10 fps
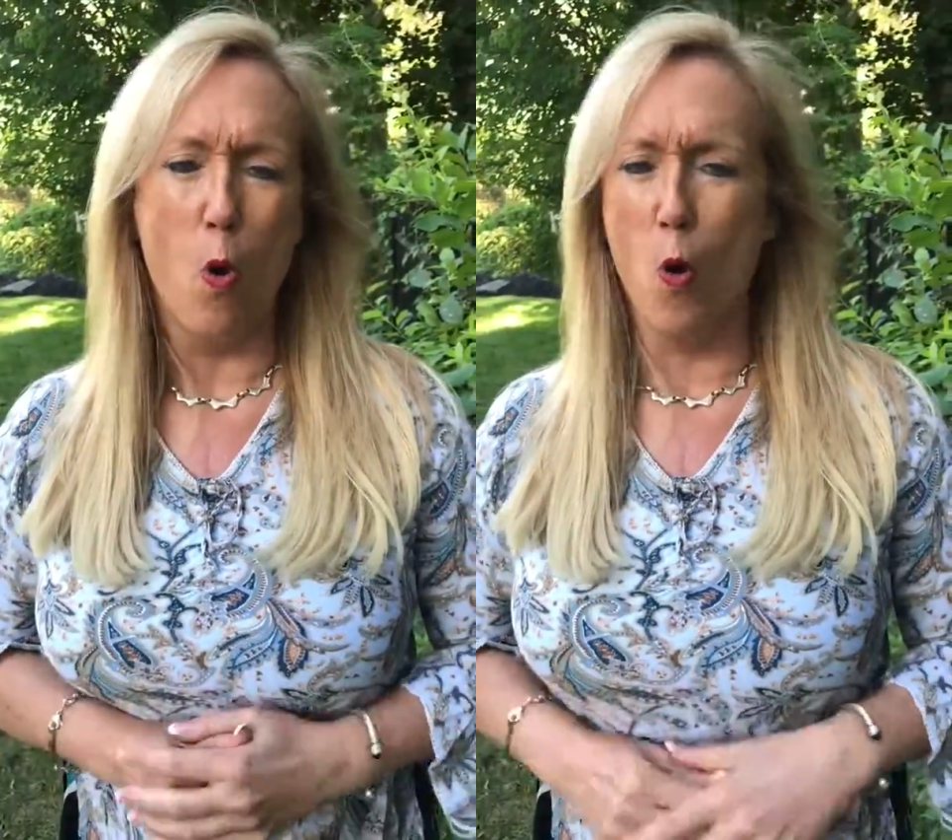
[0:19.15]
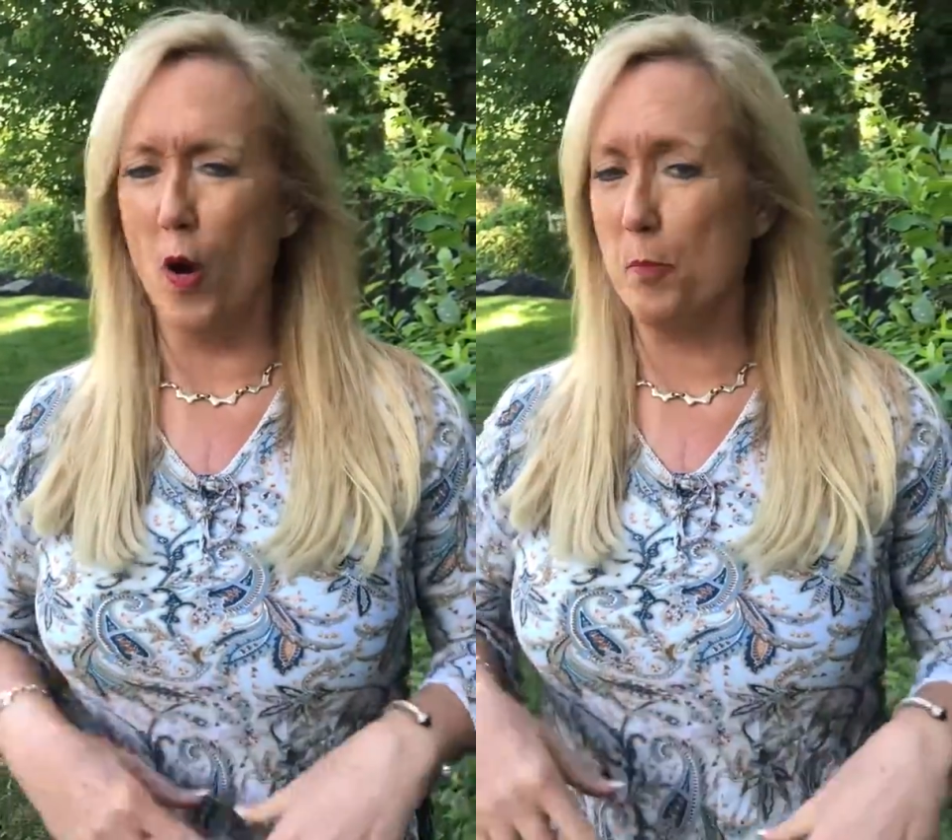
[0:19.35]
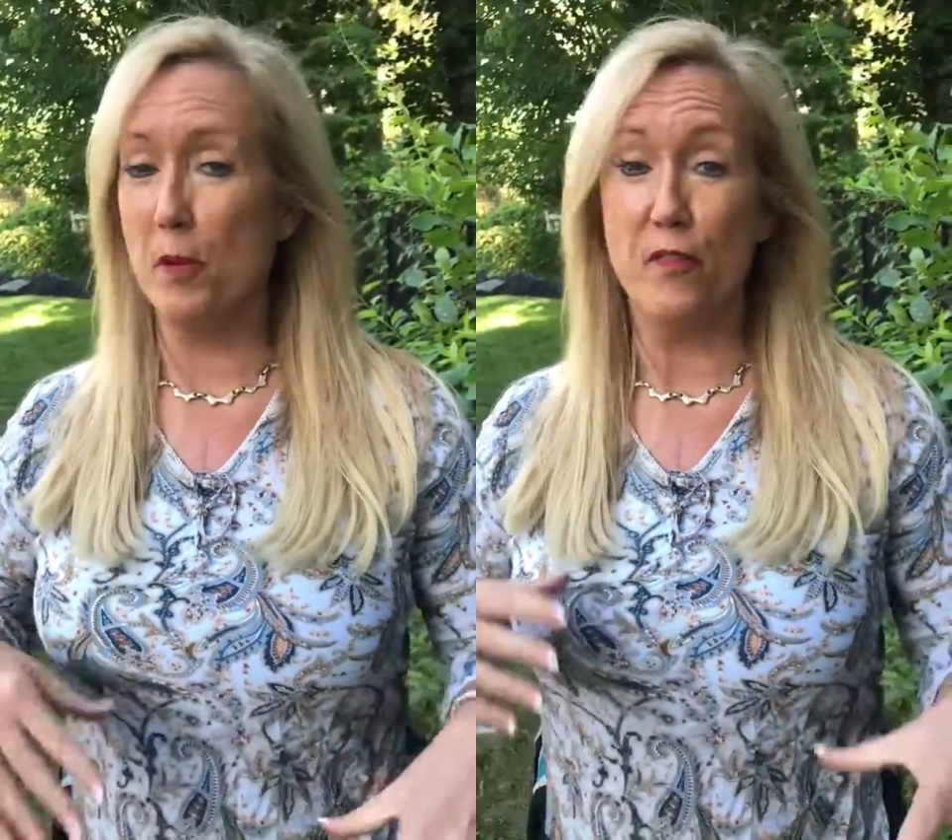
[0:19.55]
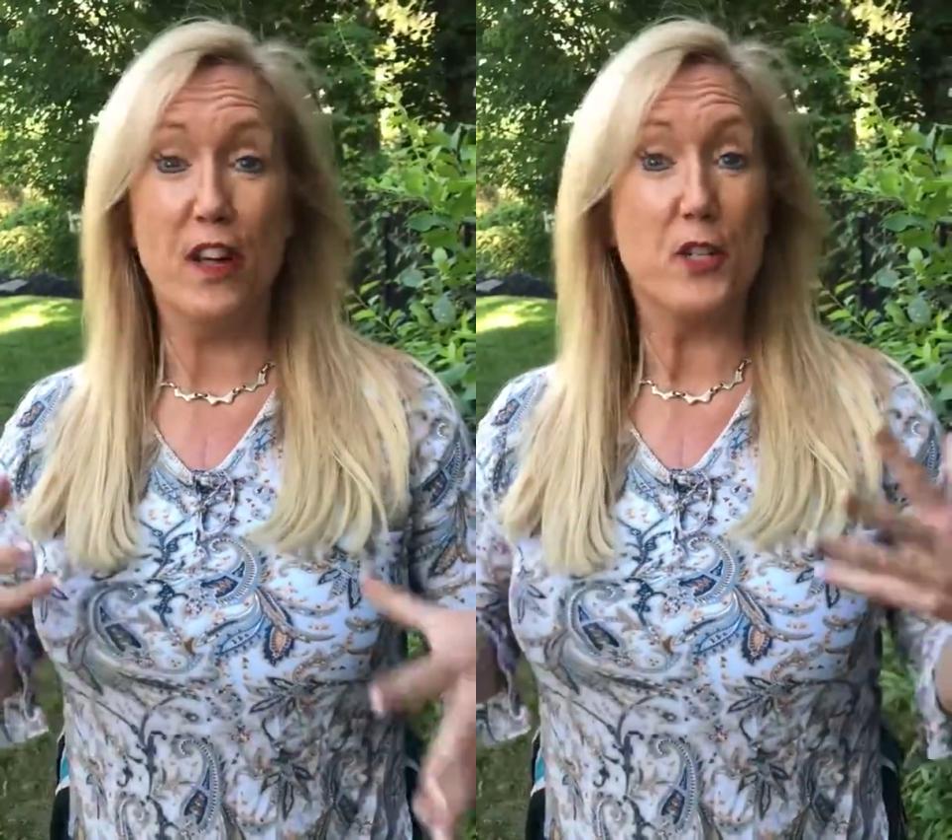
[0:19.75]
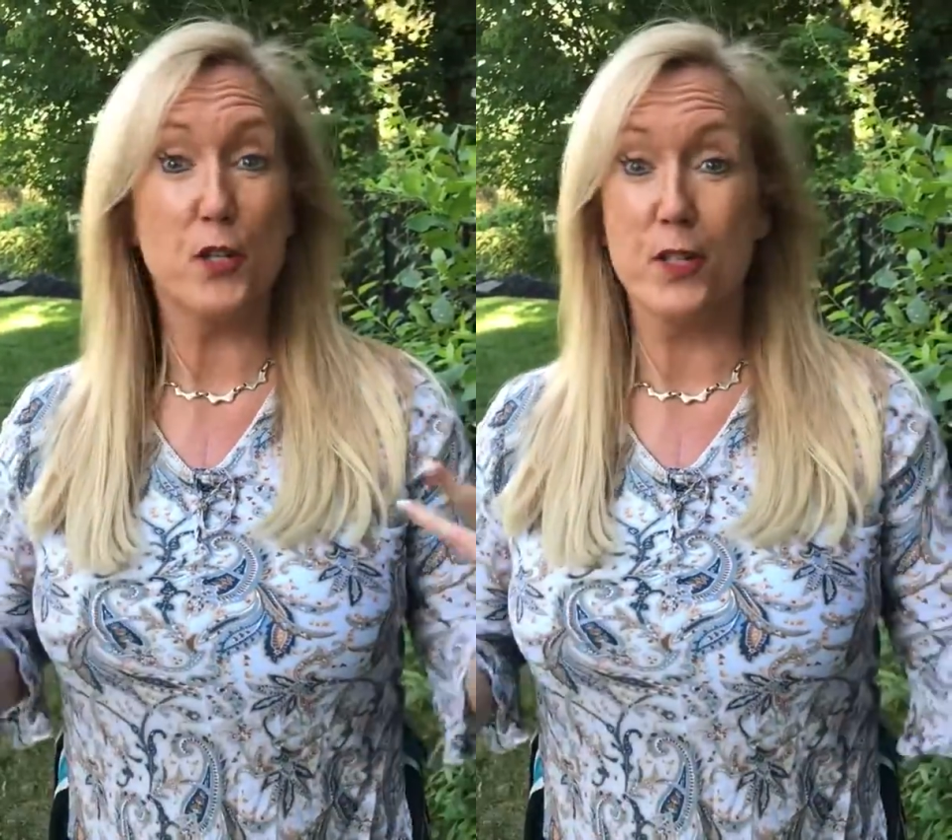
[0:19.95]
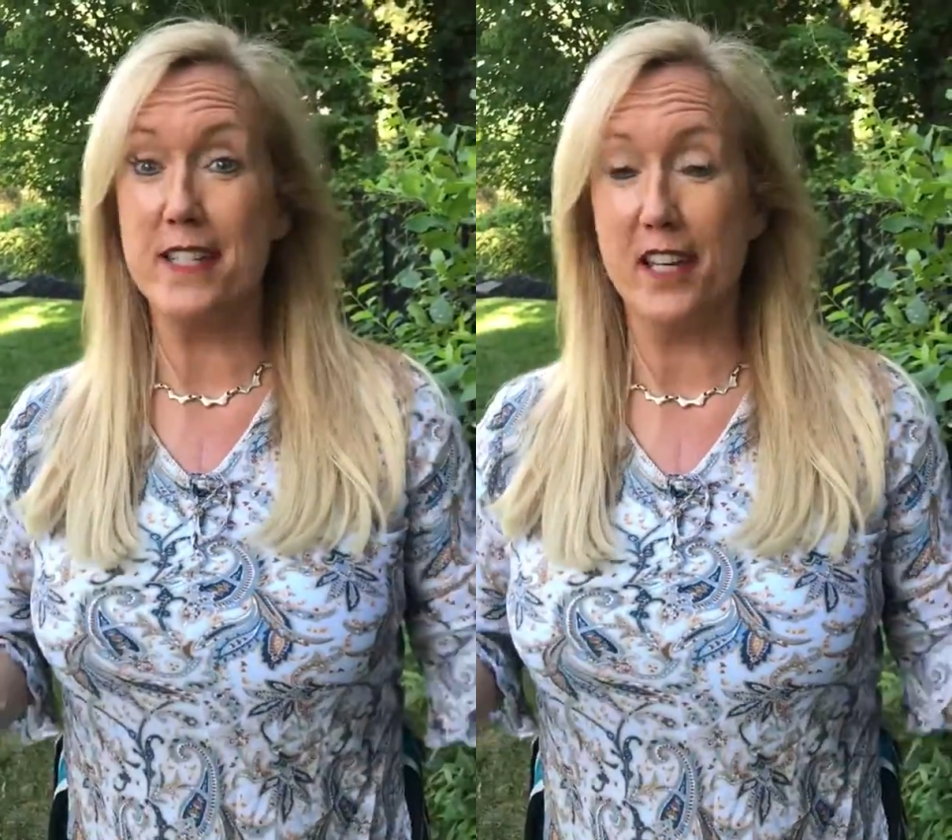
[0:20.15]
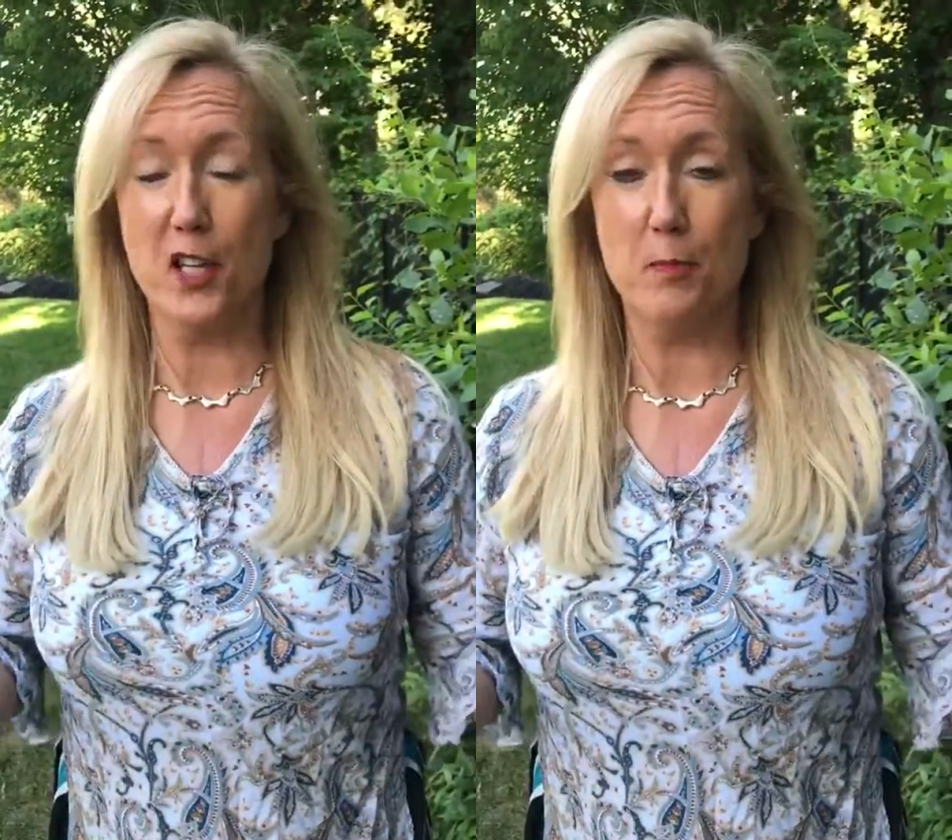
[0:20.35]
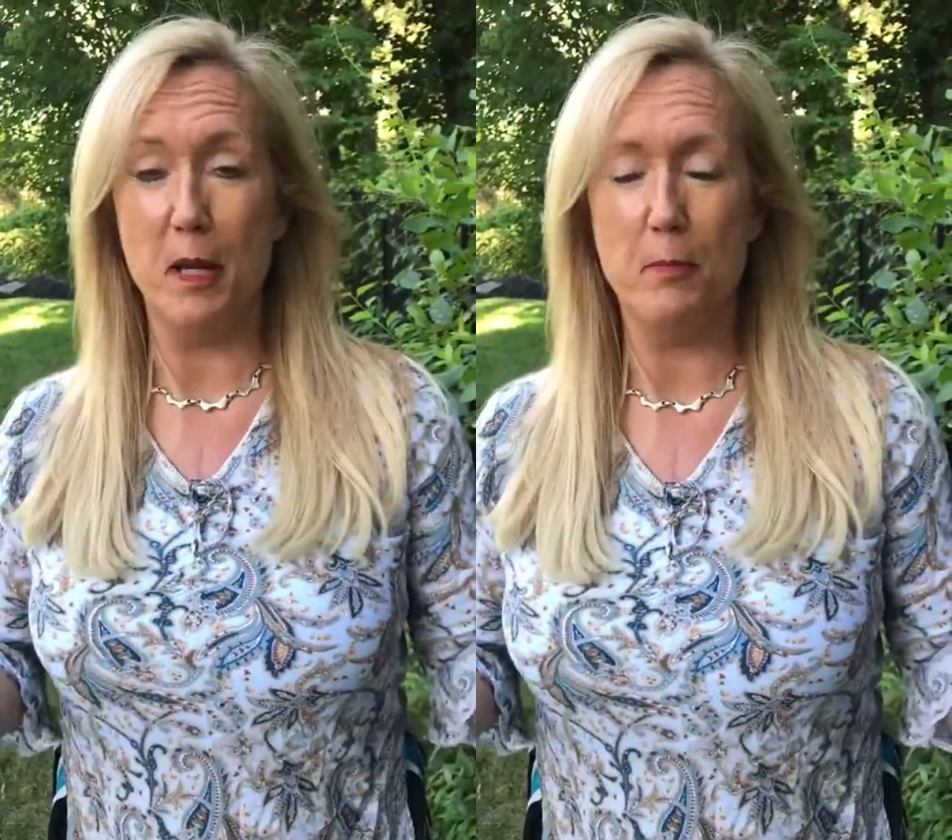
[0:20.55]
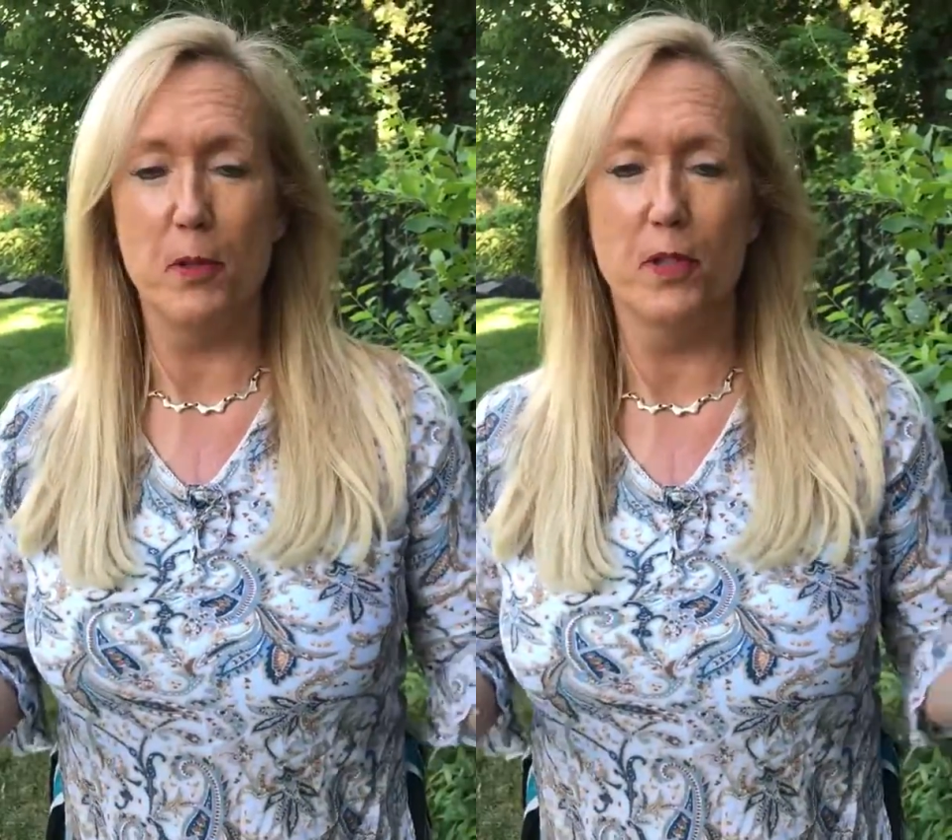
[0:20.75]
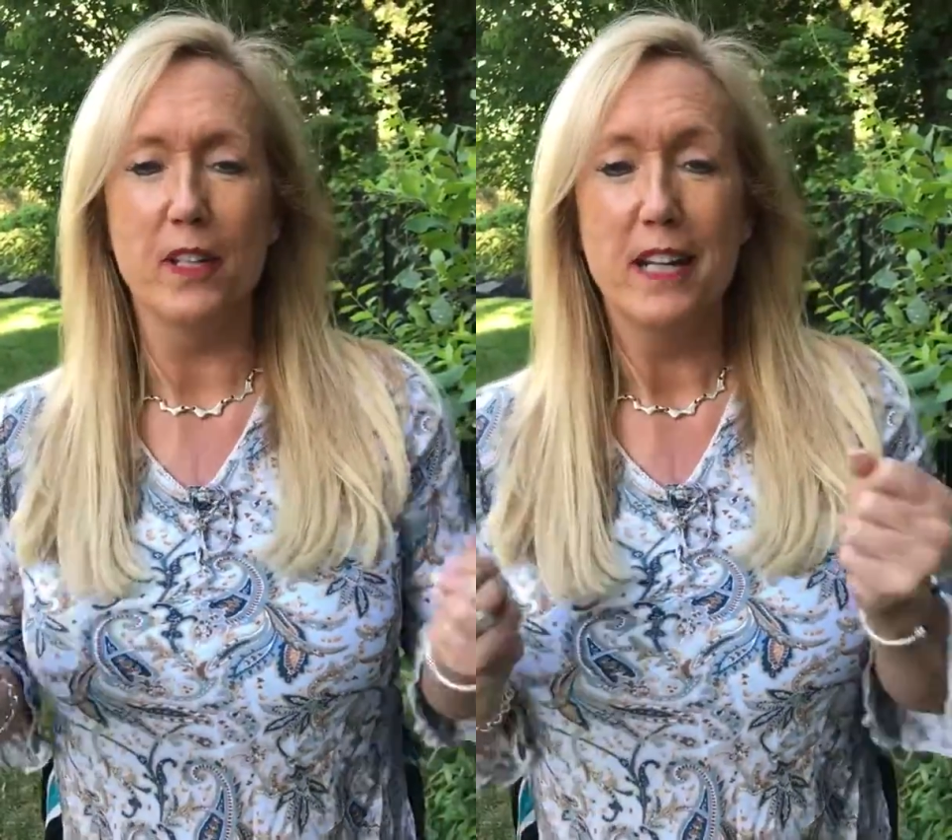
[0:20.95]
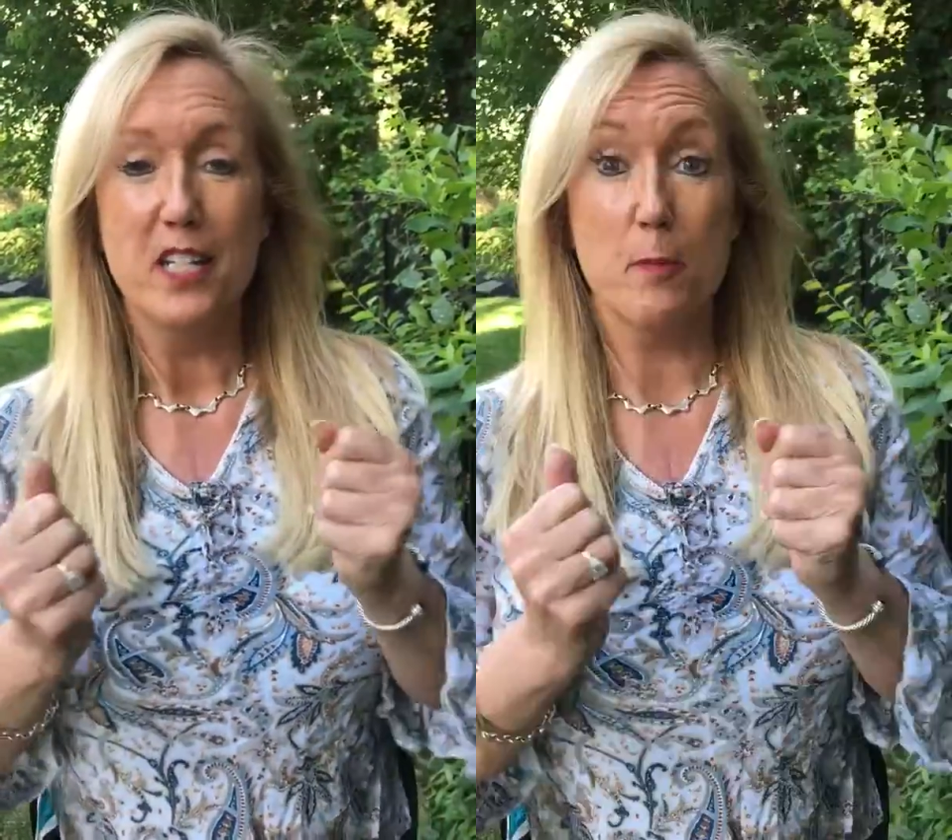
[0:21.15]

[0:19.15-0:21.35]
or professional salespeople